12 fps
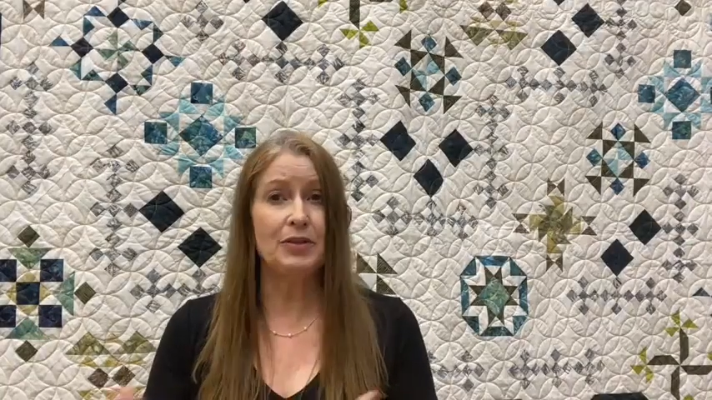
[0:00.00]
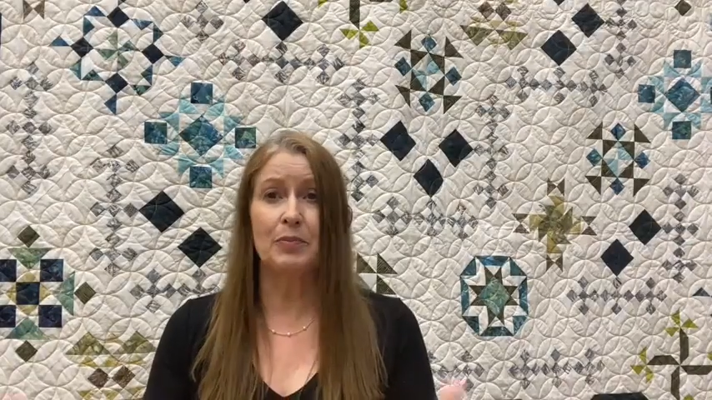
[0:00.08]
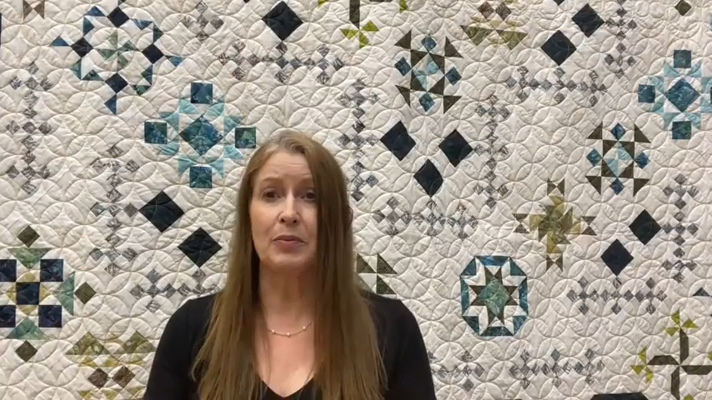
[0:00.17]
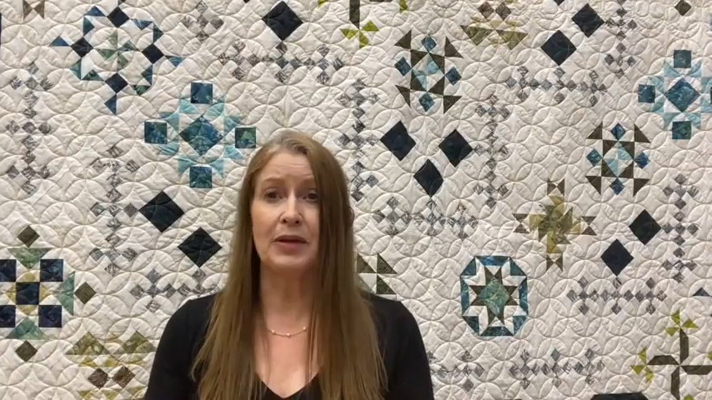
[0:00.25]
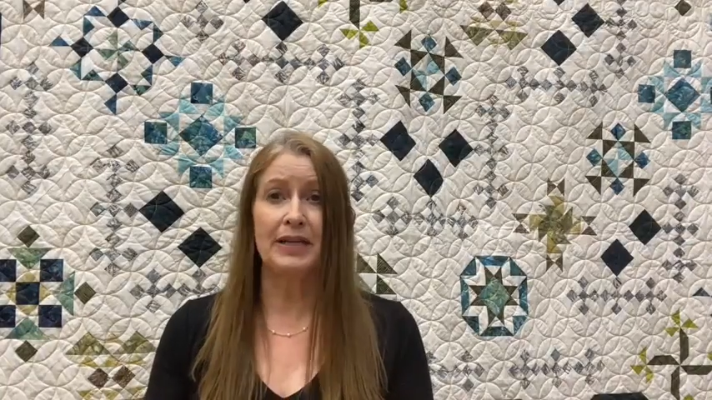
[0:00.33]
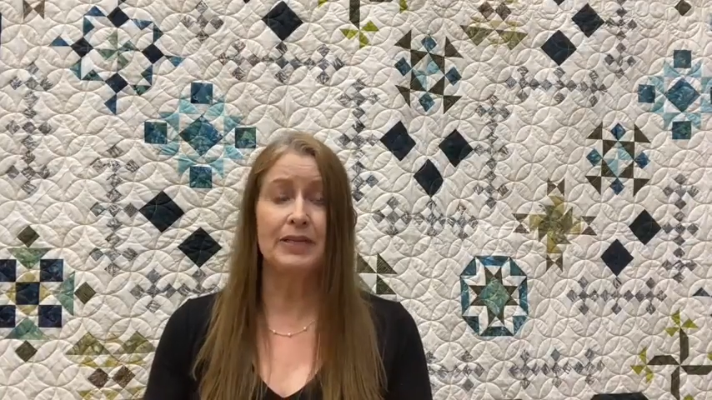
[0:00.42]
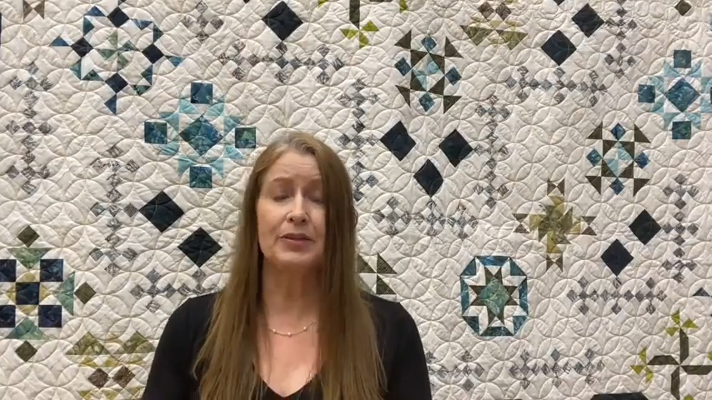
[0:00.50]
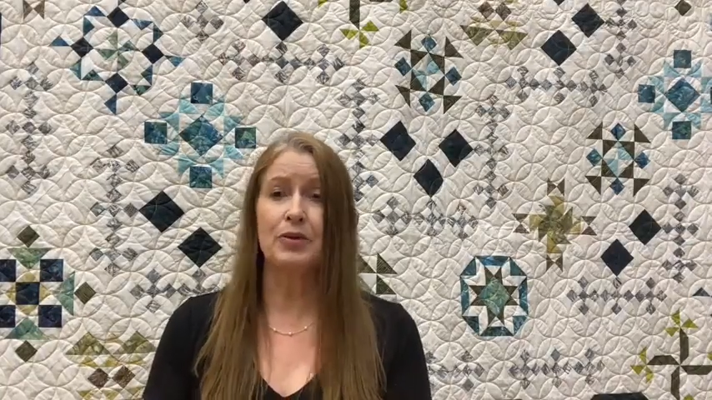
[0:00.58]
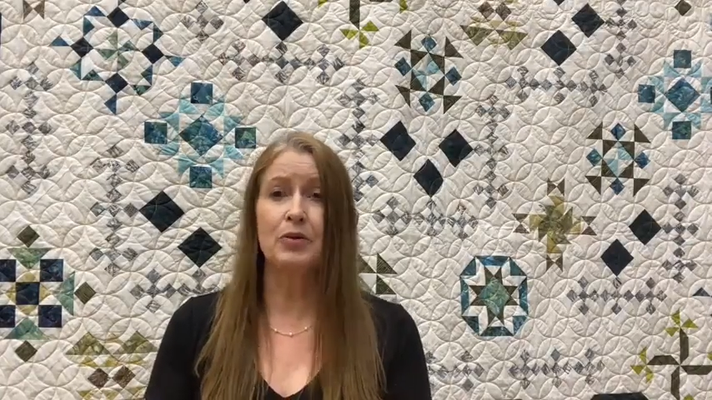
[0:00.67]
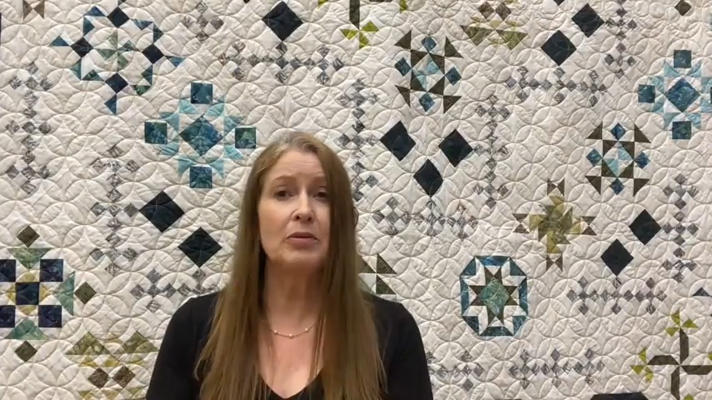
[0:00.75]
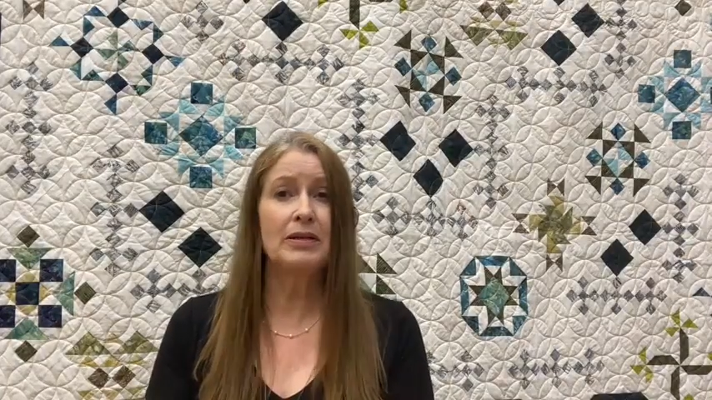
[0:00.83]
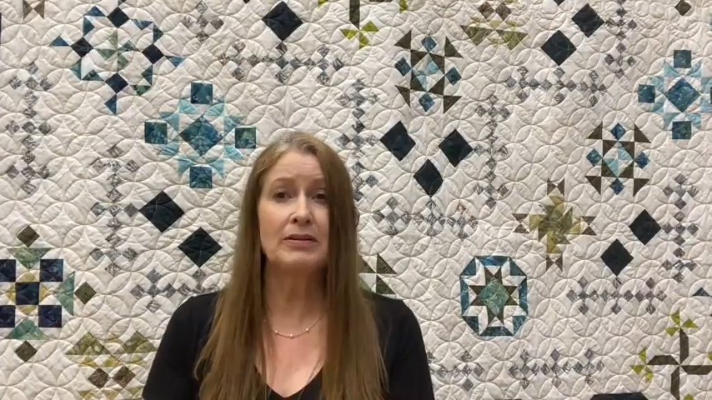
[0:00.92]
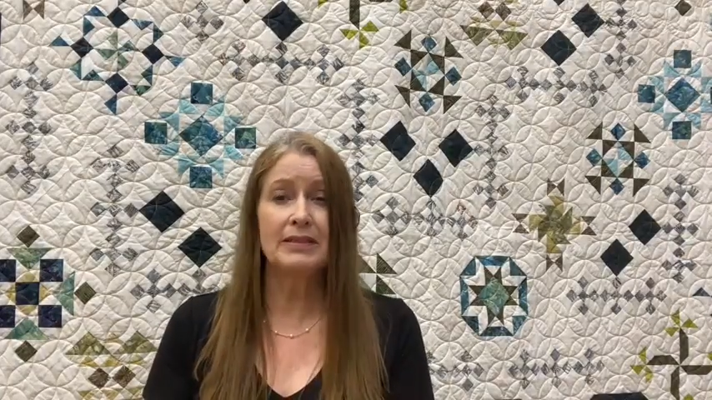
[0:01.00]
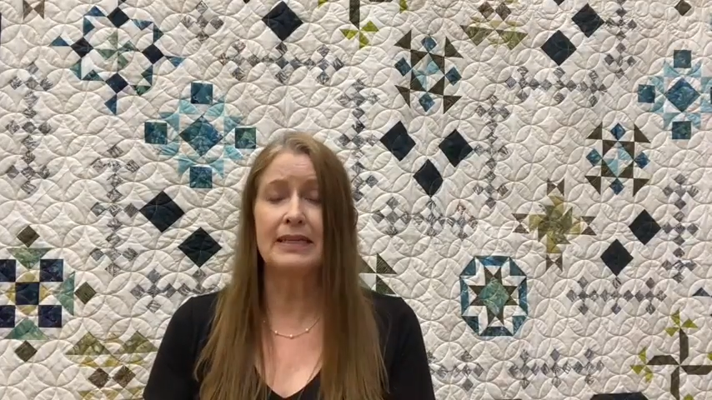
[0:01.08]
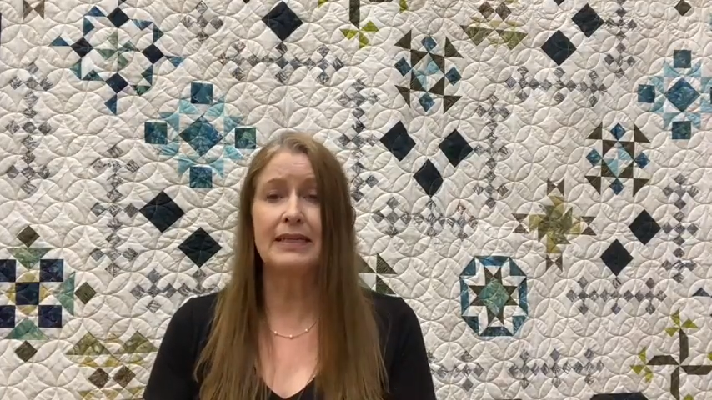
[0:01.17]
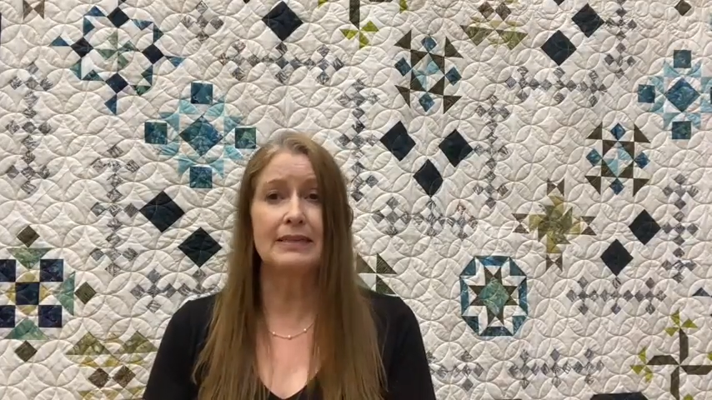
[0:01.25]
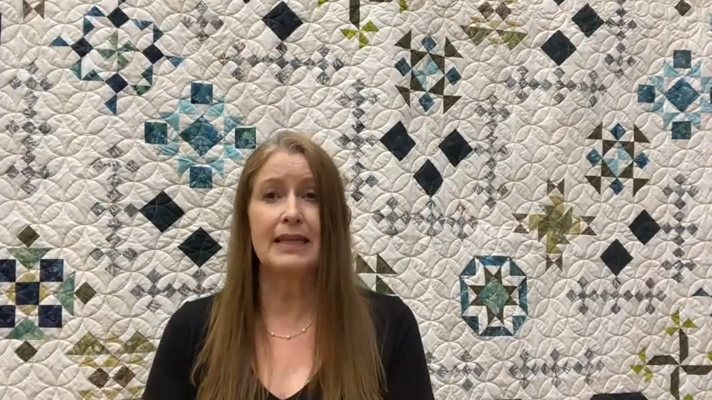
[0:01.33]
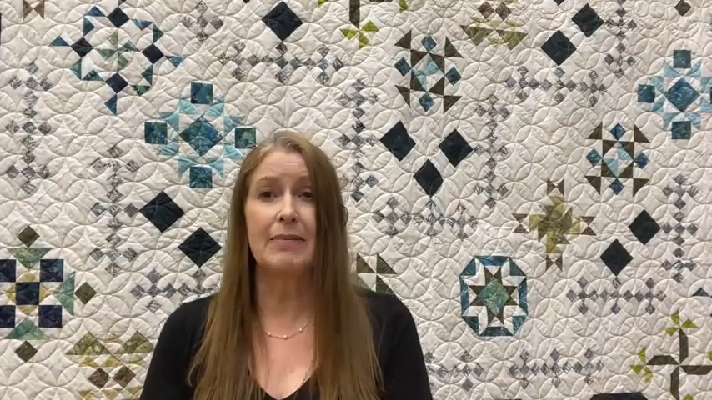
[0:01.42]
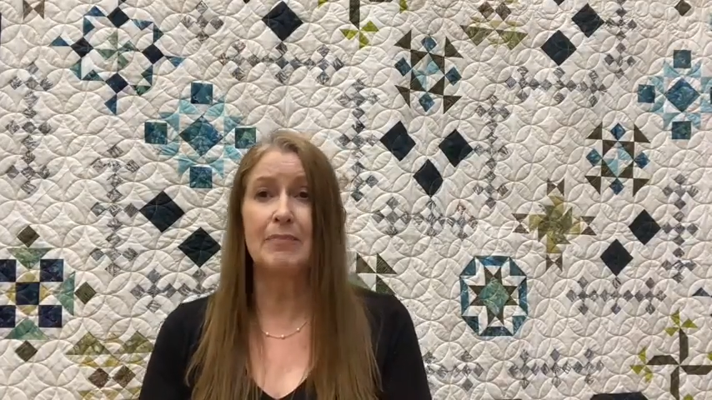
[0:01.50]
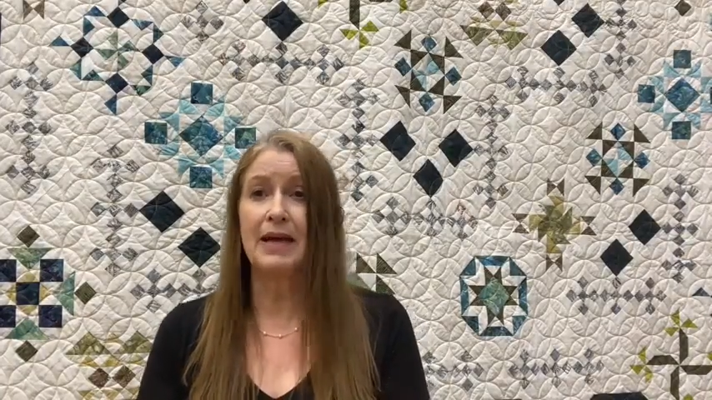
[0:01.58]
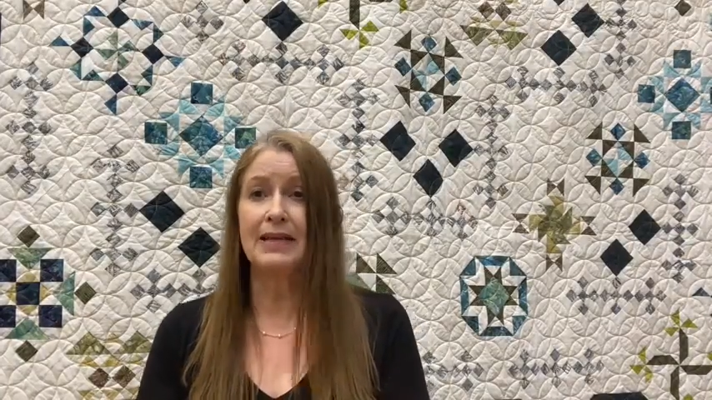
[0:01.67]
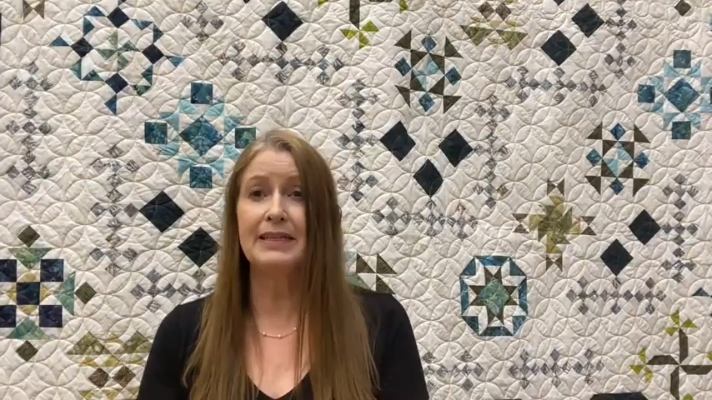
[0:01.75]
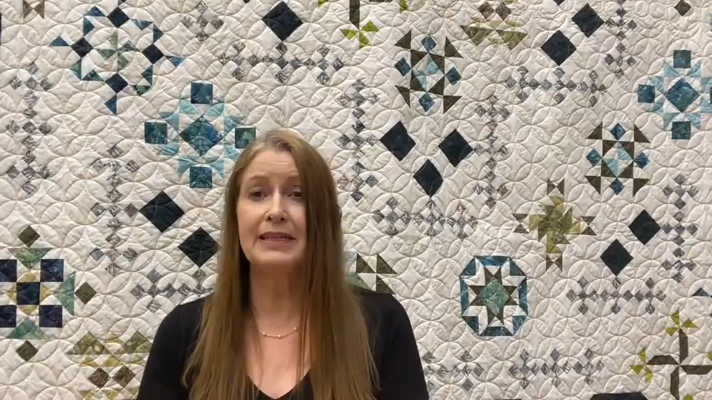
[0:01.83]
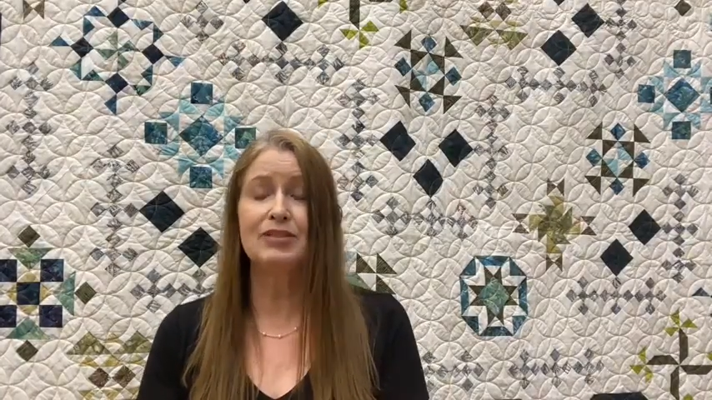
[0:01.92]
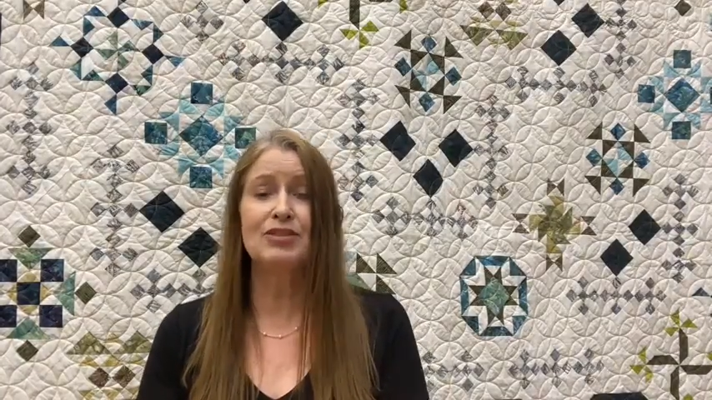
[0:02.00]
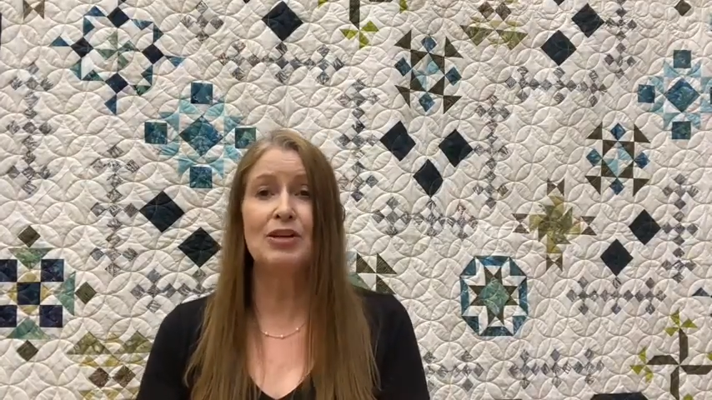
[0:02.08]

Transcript: you could bring in your quilt and get that binding